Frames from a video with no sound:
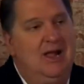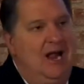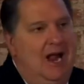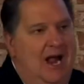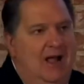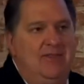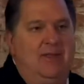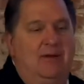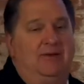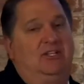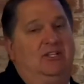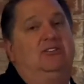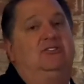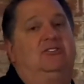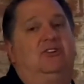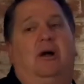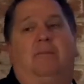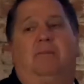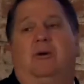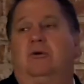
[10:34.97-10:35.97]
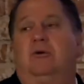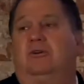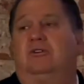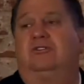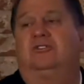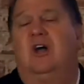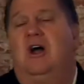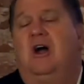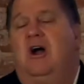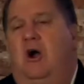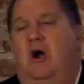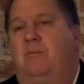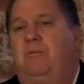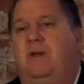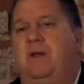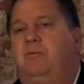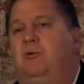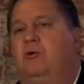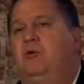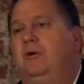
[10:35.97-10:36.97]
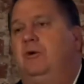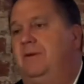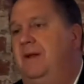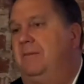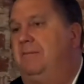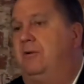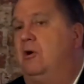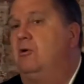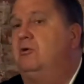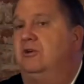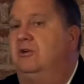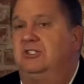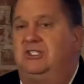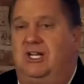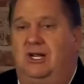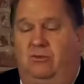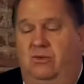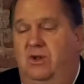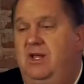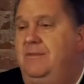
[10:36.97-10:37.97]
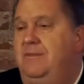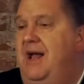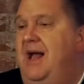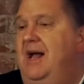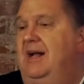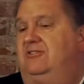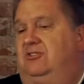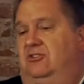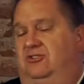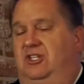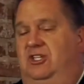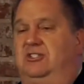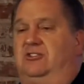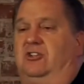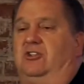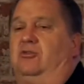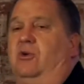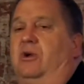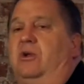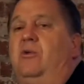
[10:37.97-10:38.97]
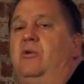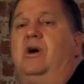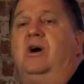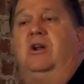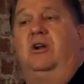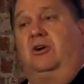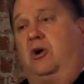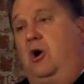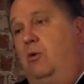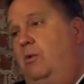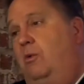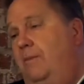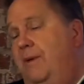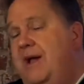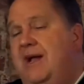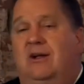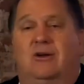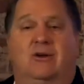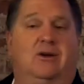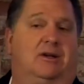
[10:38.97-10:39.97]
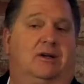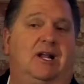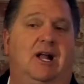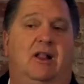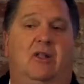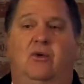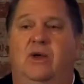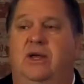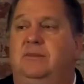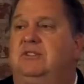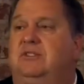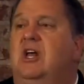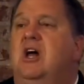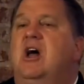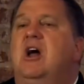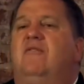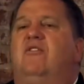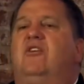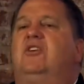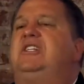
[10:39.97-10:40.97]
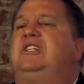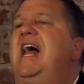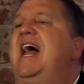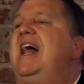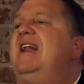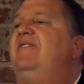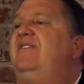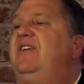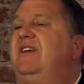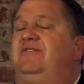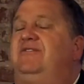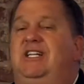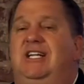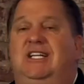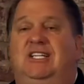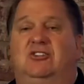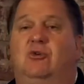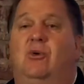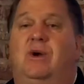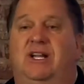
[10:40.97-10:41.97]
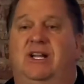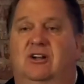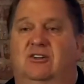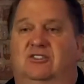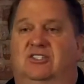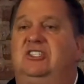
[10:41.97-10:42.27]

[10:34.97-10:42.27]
And usually our brokers are people who have been brokers at RE/MAX or Century 21 or Coldwell Banker or Keller Williams for 10, 15, 20 years.